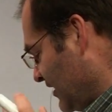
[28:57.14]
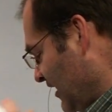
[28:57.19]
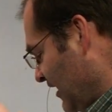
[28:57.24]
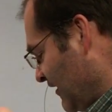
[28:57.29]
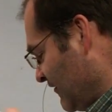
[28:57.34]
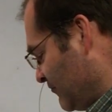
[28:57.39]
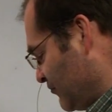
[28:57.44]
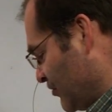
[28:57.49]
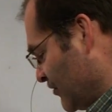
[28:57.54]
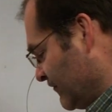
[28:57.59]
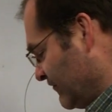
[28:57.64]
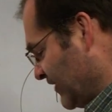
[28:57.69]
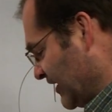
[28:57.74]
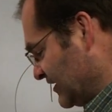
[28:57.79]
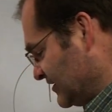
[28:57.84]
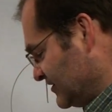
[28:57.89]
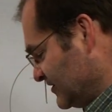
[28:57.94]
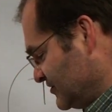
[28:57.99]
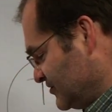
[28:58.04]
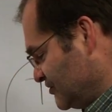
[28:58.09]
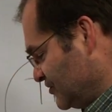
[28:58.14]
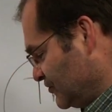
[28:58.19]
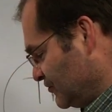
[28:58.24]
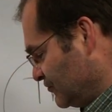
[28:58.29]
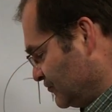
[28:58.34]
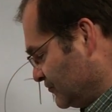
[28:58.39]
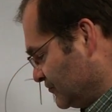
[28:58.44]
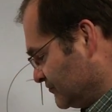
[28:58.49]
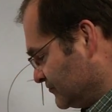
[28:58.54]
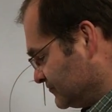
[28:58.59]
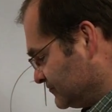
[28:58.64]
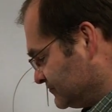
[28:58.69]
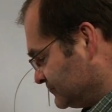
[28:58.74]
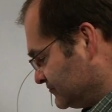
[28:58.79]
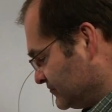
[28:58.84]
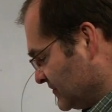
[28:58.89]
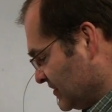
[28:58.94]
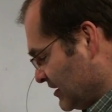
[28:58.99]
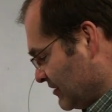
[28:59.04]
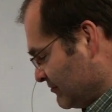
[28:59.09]
had prevented you.
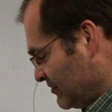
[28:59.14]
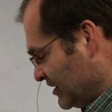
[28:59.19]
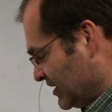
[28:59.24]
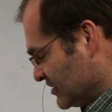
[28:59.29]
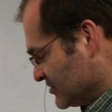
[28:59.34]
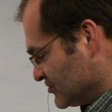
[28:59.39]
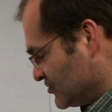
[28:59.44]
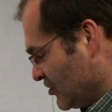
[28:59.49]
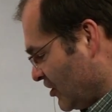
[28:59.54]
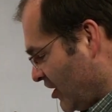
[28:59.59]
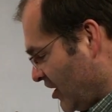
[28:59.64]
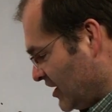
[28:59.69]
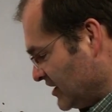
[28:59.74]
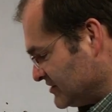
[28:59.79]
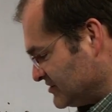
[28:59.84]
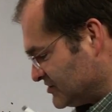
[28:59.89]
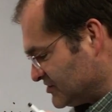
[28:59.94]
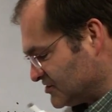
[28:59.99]
Because God